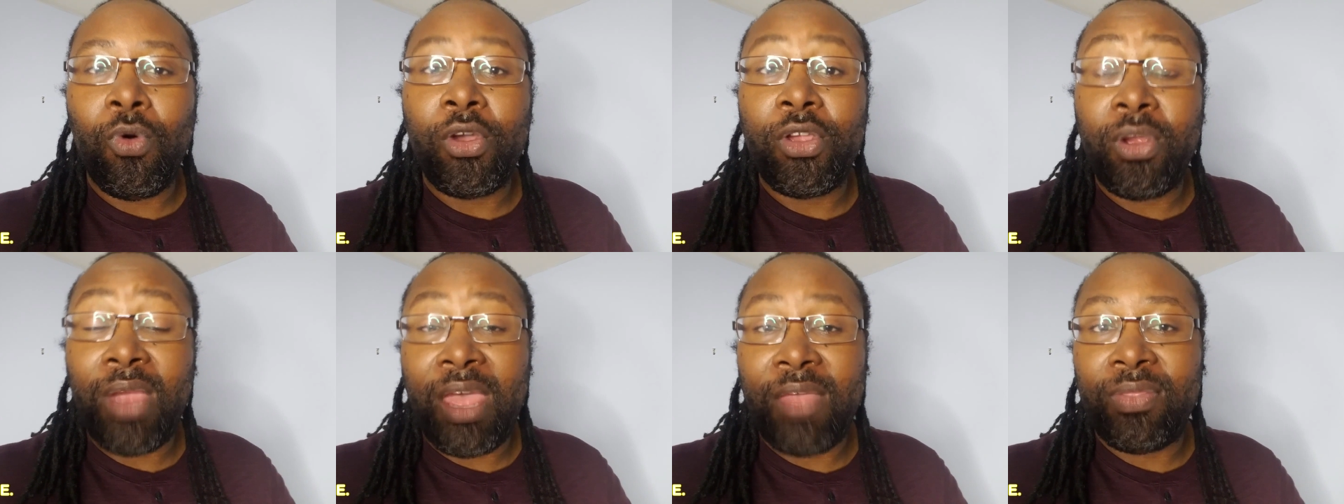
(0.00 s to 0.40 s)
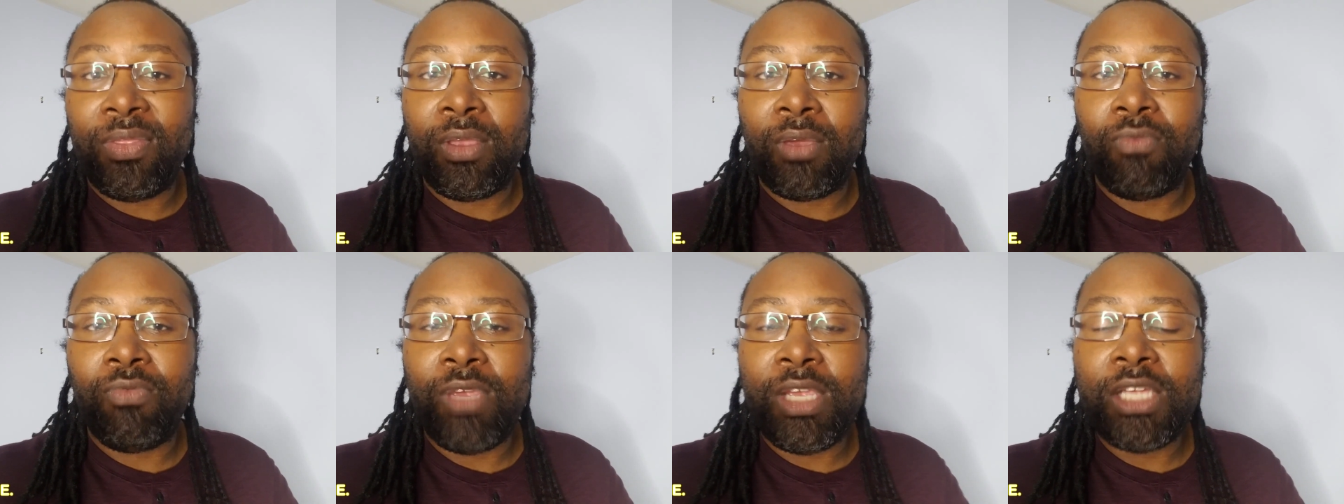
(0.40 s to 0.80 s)
your
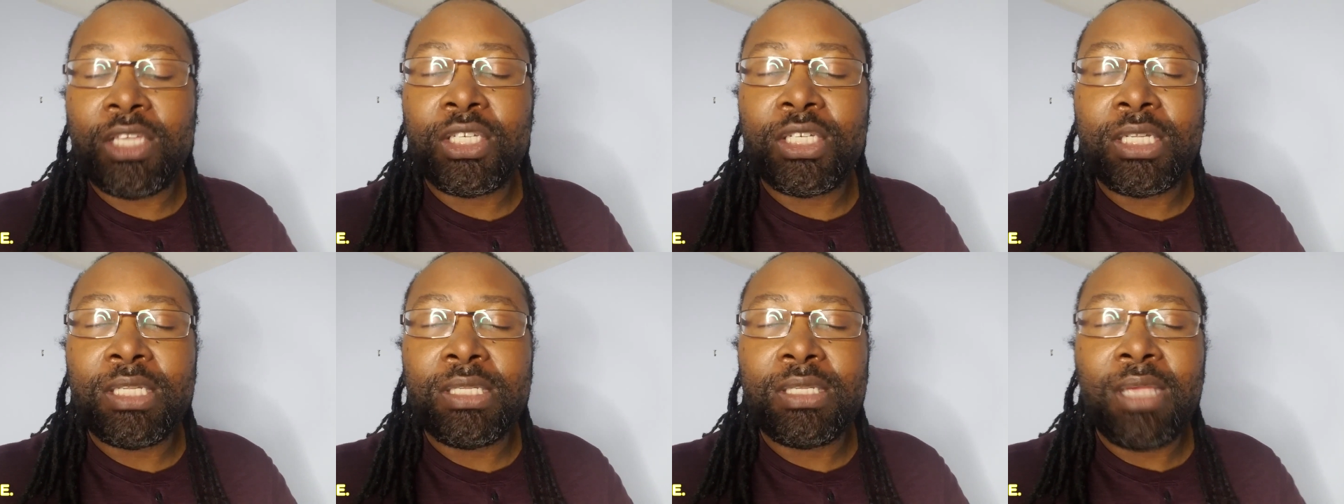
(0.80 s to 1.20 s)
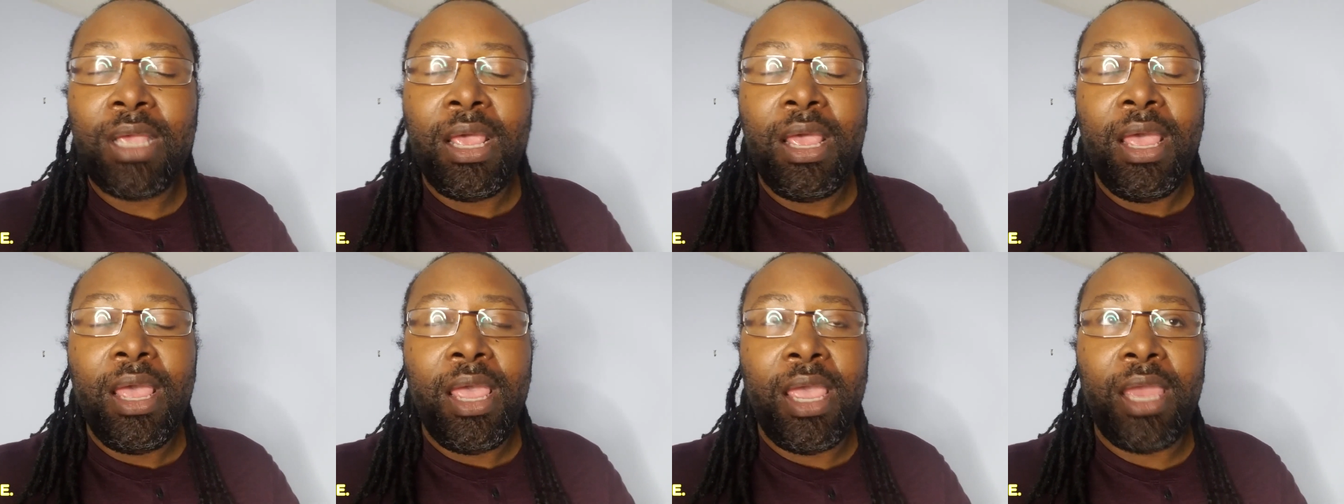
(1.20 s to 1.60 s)
ethnic regions,
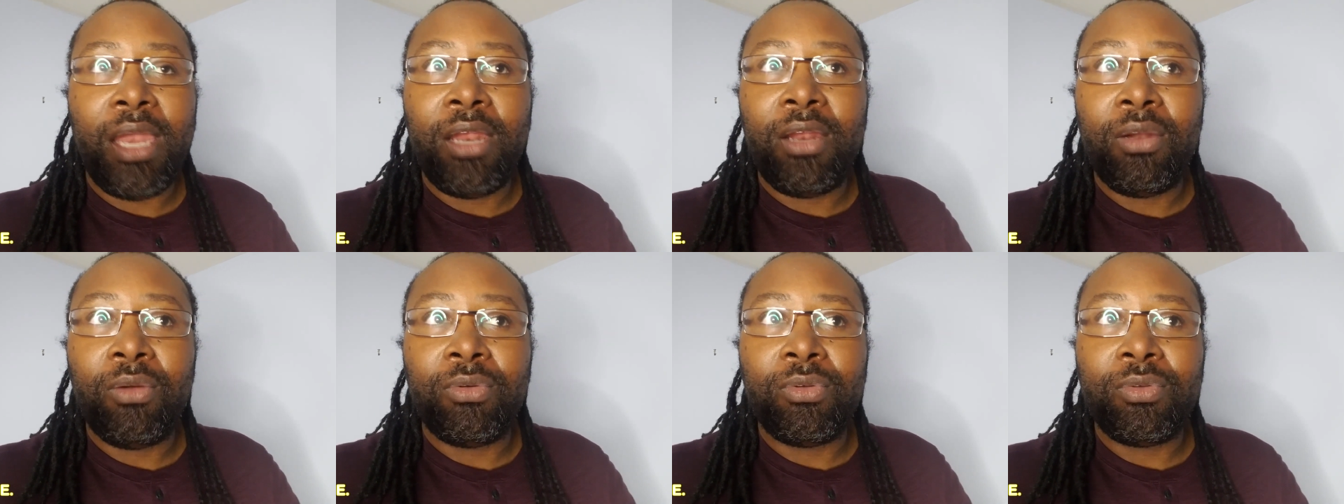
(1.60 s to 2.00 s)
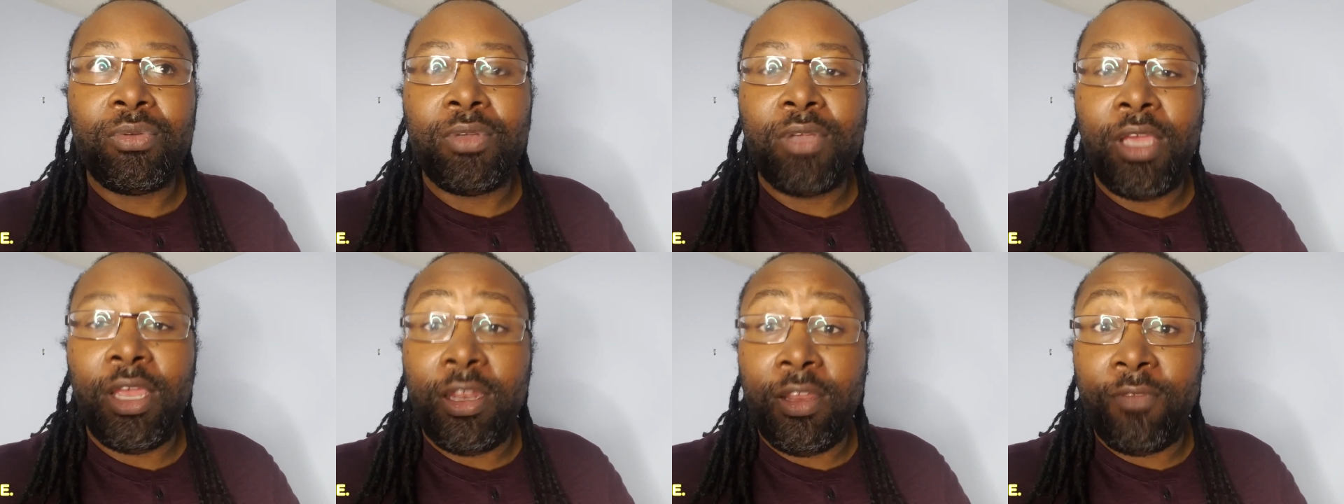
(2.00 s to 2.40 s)
and
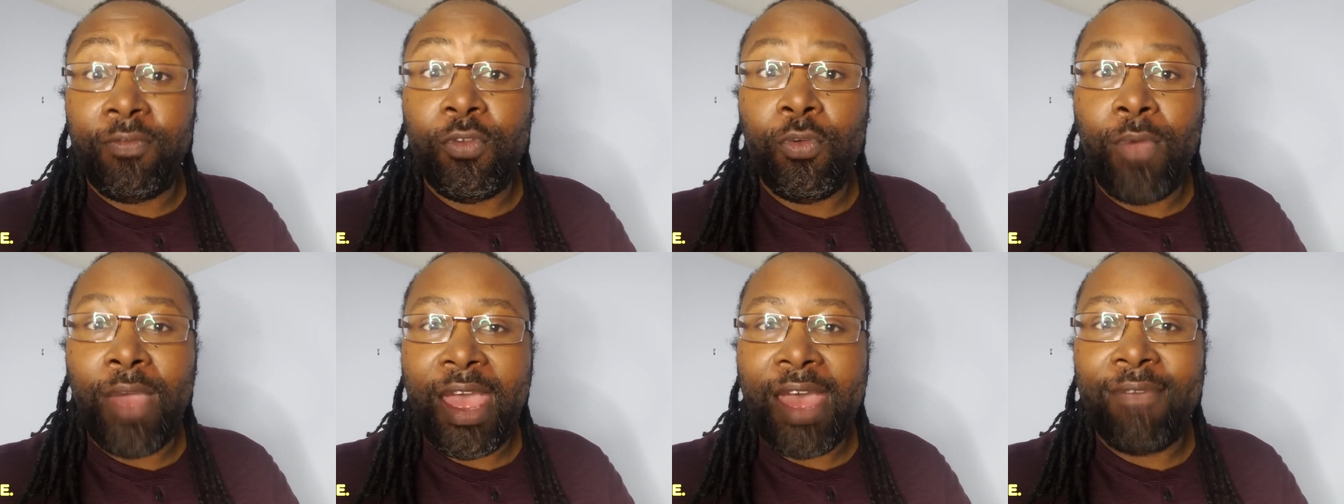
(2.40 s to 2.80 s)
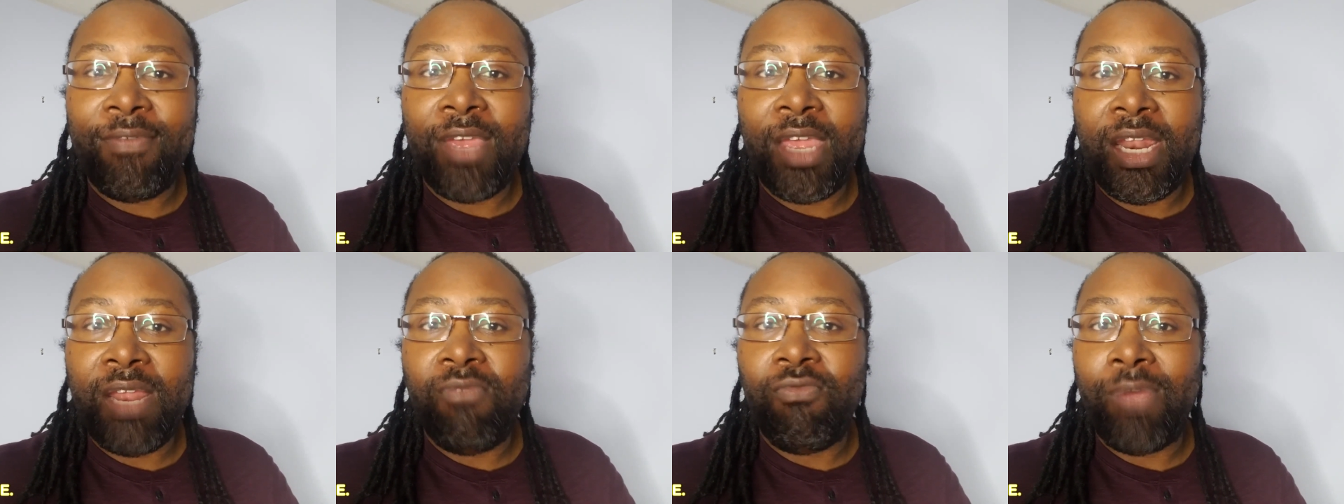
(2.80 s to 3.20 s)
if you
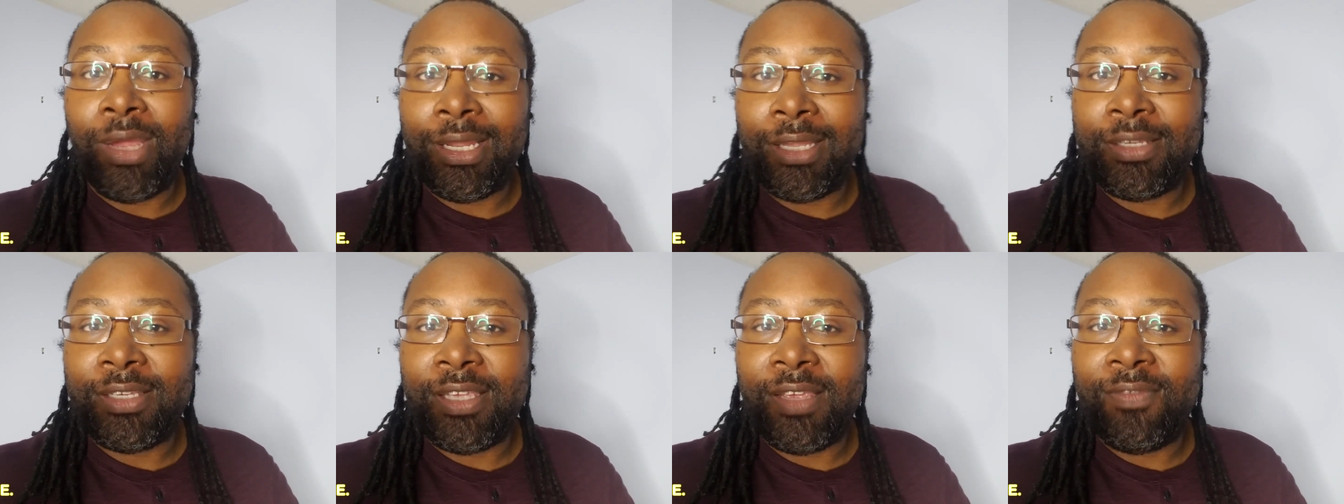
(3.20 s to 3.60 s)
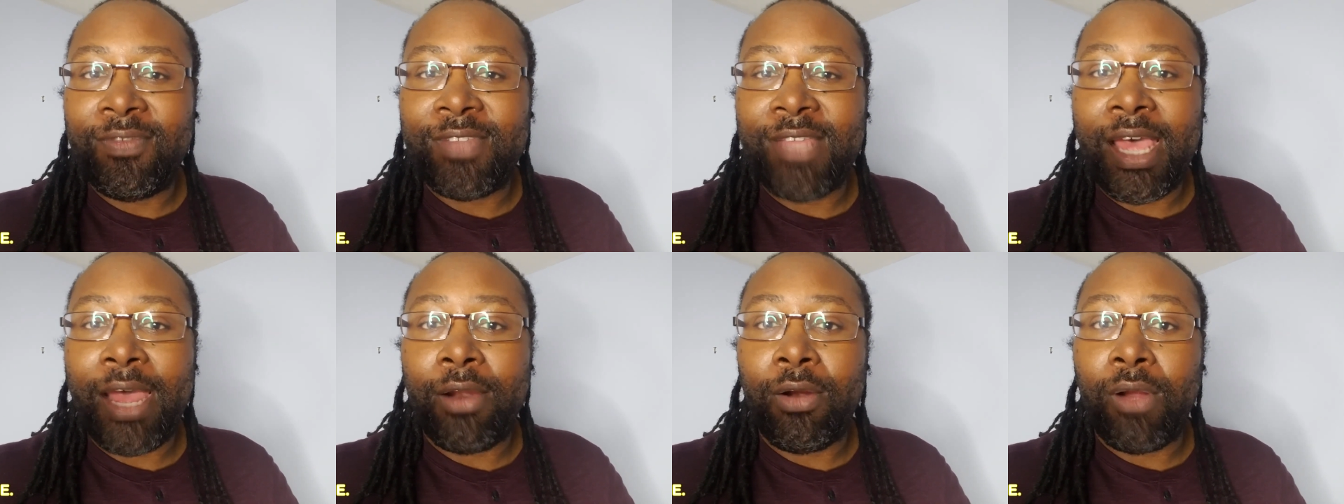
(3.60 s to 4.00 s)
have any
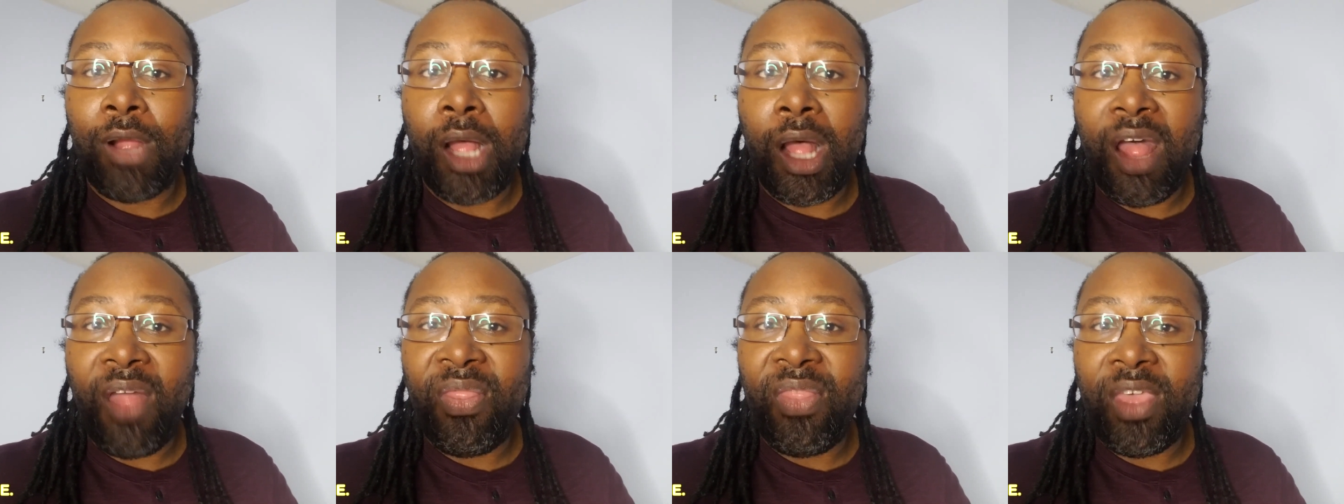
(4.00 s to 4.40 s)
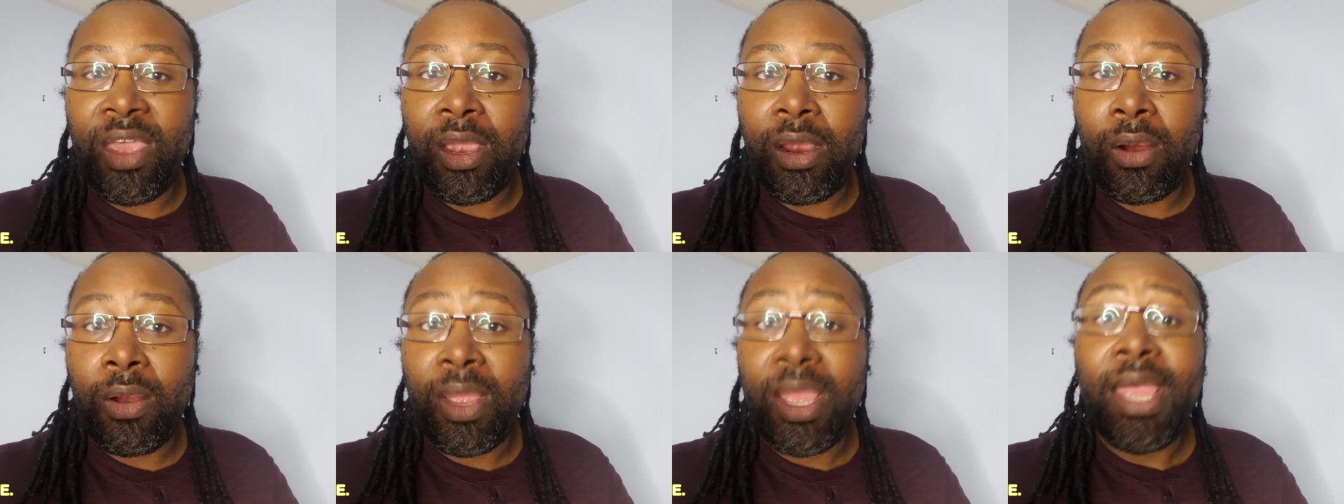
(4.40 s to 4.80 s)
relatives that are on
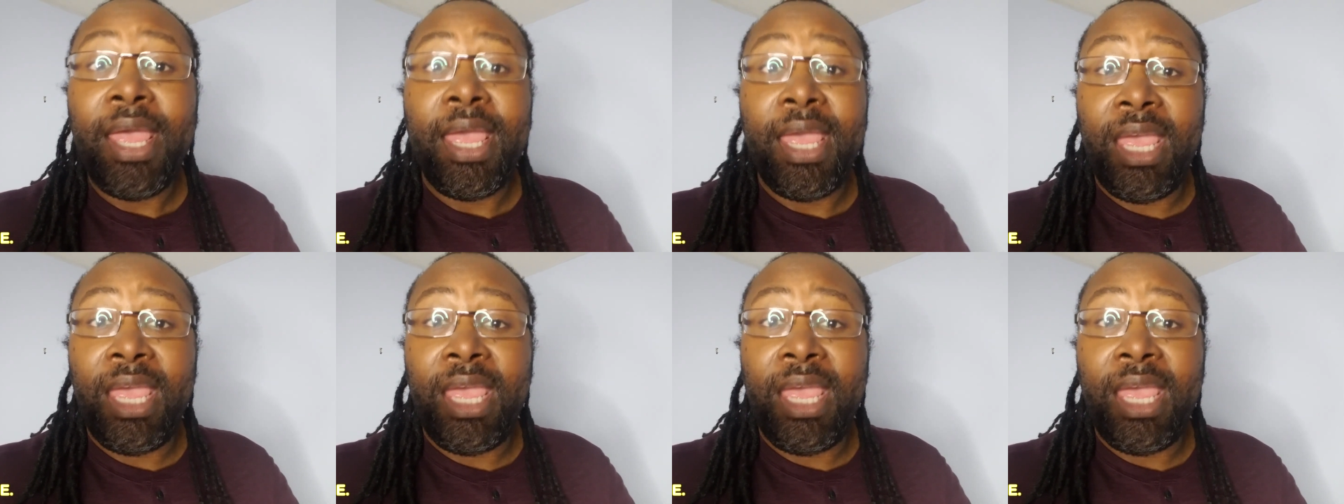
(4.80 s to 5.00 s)
there,